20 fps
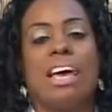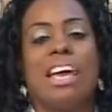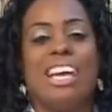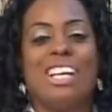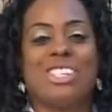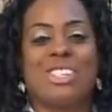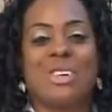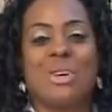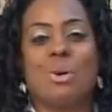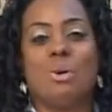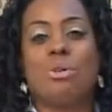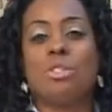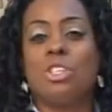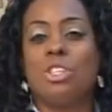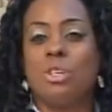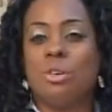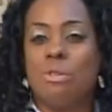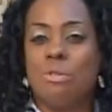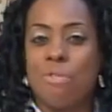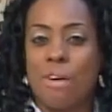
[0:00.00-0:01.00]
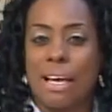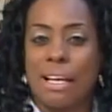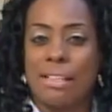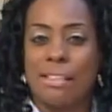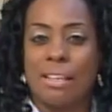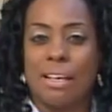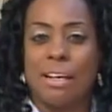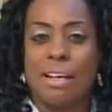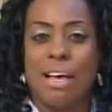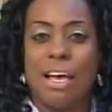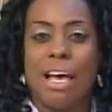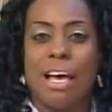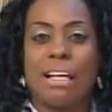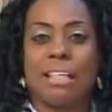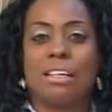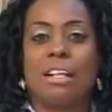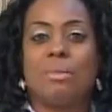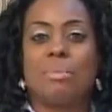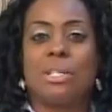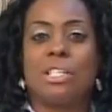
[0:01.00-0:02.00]
It's called U Factor,
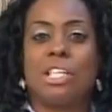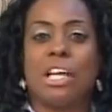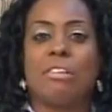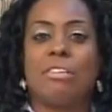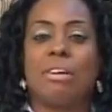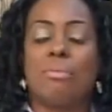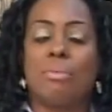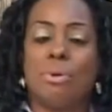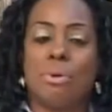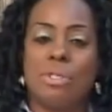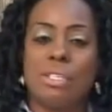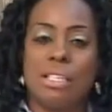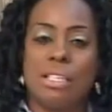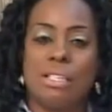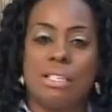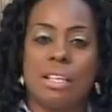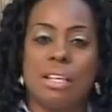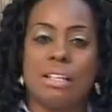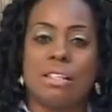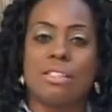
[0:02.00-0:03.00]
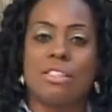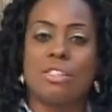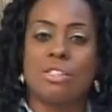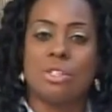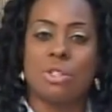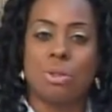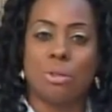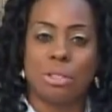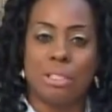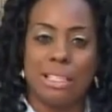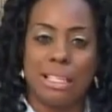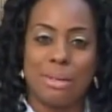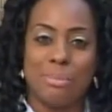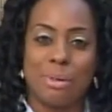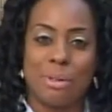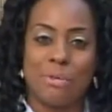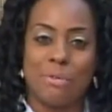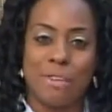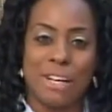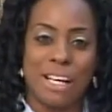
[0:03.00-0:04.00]
and I'll be sharing more details shortly.
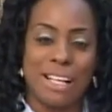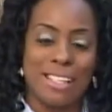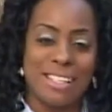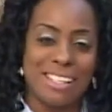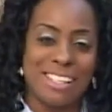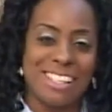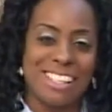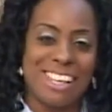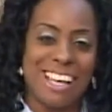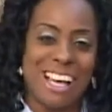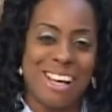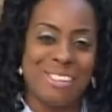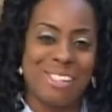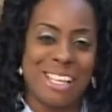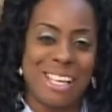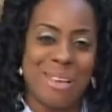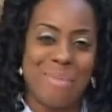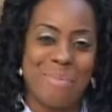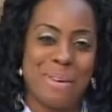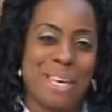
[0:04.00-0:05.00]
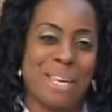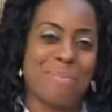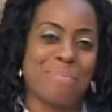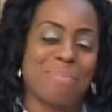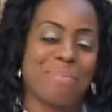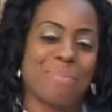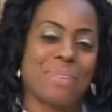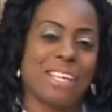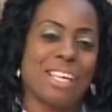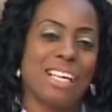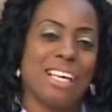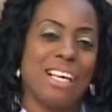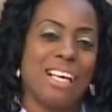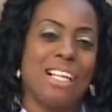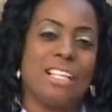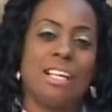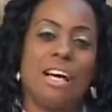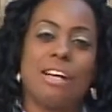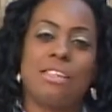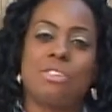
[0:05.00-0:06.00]
But first, housekeeping
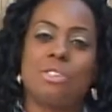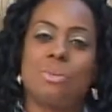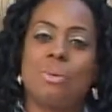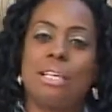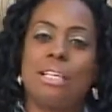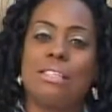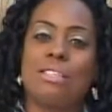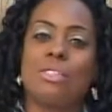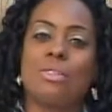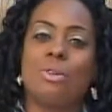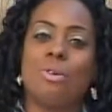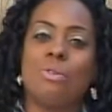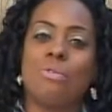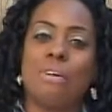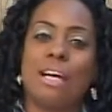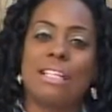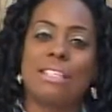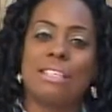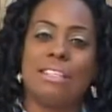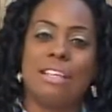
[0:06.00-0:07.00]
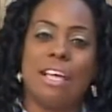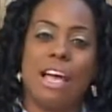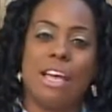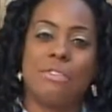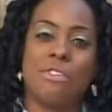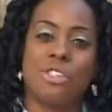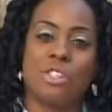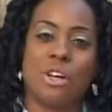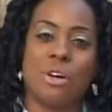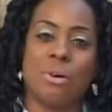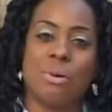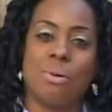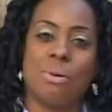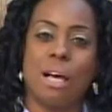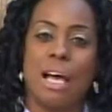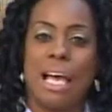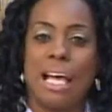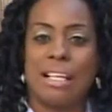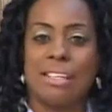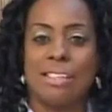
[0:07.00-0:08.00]
last week's Delore Factor live show
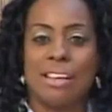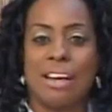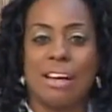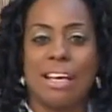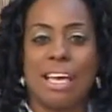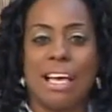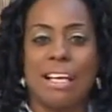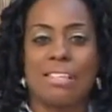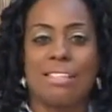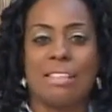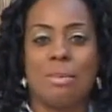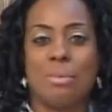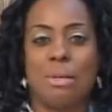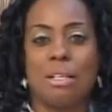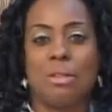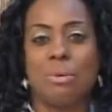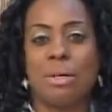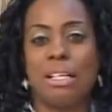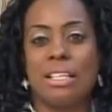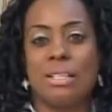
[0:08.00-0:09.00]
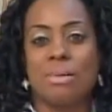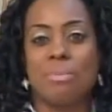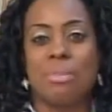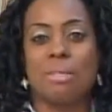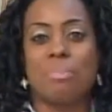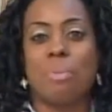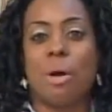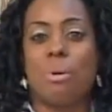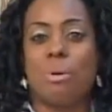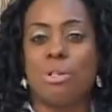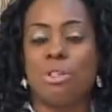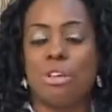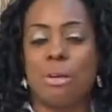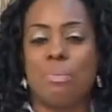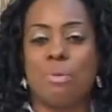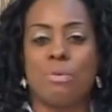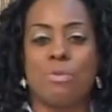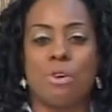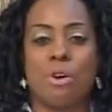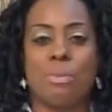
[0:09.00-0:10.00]
and our guest Emil Williams' poetry
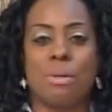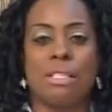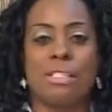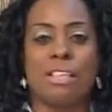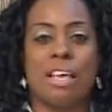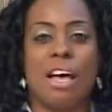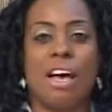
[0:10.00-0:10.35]
performance